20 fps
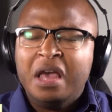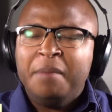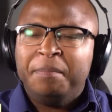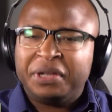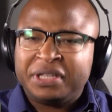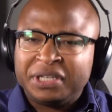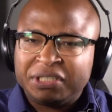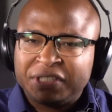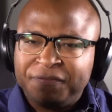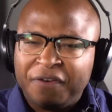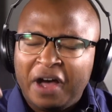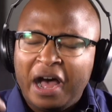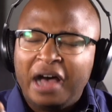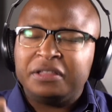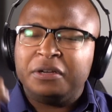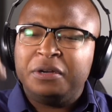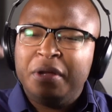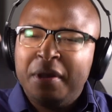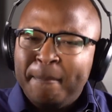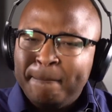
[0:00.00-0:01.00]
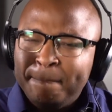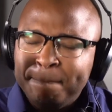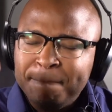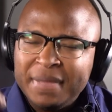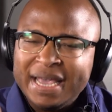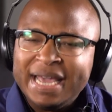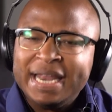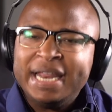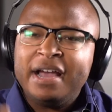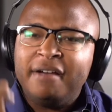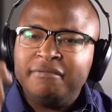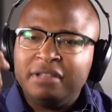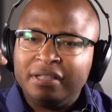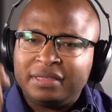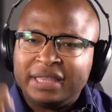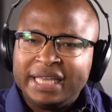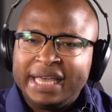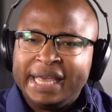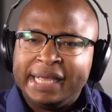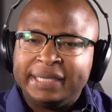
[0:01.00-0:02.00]
Because, Father, many of the
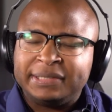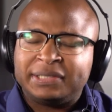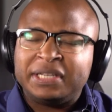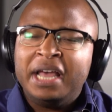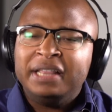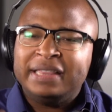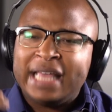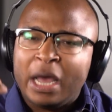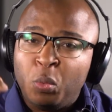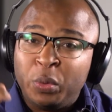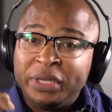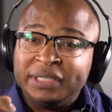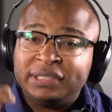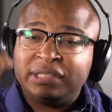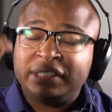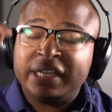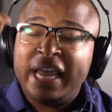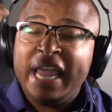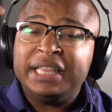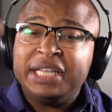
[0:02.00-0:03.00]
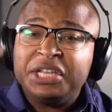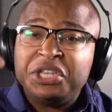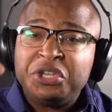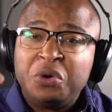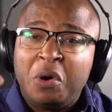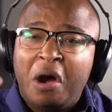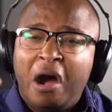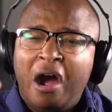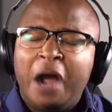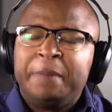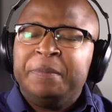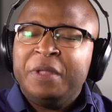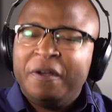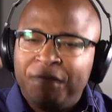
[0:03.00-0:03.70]
things that we say that you are,